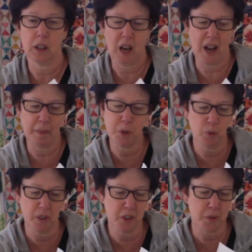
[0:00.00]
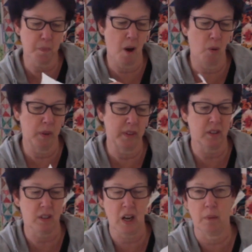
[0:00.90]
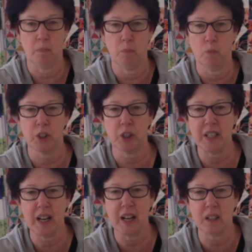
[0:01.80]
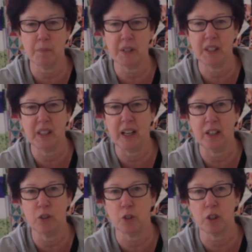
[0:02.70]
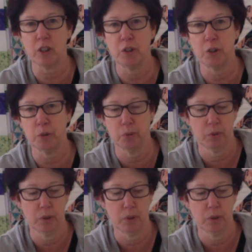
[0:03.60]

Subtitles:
I'm doing a small one this time, which is not something that I usually do.